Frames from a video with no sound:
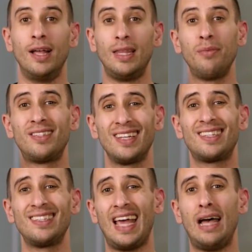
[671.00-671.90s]
Number six
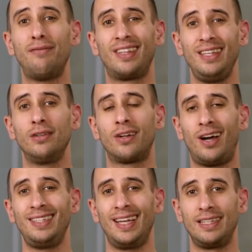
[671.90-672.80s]
is have clear
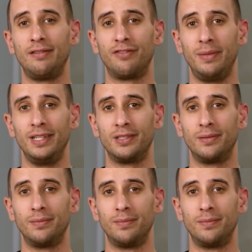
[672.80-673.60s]
contact information.